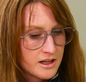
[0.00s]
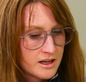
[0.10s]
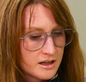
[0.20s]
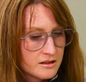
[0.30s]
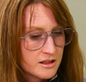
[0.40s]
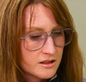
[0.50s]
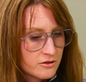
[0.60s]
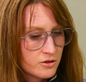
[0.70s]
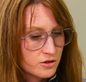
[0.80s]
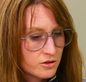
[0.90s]
And I think
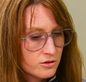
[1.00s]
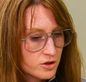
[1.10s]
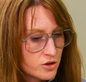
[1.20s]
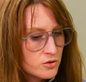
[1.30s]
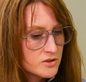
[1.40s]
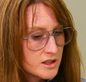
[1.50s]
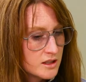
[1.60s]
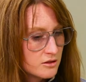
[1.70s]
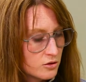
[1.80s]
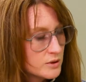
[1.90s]
if you're
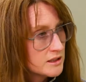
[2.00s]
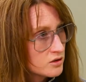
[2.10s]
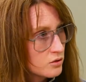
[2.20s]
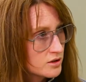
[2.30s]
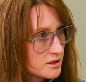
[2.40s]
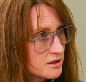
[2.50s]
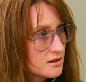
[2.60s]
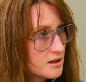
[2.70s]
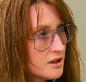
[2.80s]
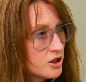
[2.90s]
using your
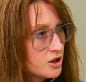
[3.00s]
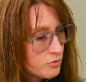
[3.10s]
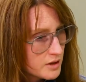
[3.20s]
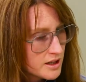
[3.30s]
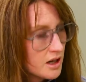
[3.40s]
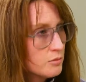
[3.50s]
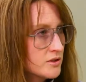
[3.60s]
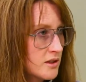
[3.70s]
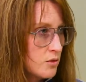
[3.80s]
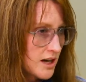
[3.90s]
resources, buddy up
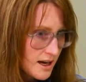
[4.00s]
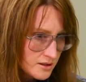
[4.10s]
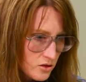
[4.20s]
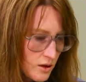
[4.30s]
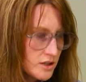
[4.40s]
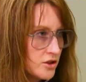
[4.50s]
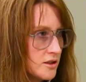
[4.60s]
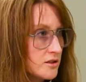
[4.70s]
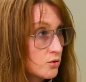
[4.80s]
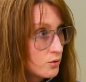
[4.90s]
with someone, ask
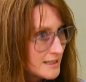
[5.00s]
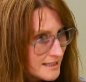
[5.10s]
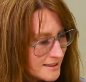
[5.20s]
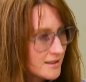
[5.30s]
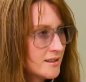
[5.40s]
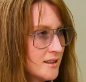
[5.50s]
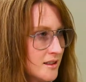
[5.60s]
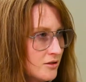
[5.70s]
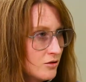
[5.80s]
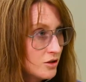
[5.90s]
questions, read,
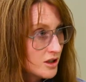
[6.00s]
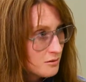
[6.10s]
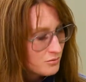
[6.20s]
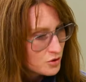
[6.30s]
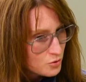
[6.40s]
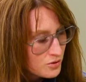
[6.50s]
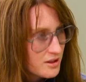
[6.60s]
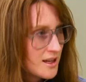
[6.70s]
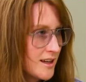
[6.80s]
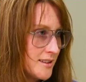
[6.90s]
look up new
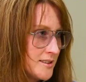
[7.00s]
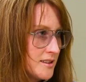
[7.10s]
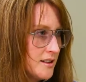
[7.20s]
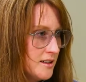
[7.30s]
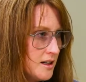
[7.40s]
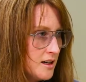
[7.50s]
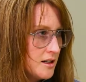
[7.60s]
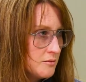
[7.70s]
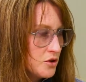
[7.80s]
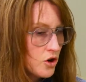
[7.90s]
things,
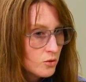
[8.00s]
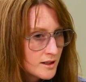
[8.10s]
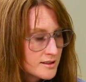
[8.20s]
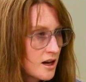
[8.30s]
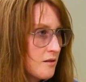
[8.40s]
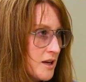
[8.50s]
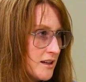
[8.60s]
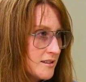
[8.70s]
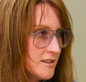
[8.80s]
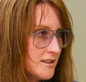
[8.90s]
know what's
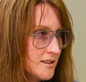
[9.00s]
coming,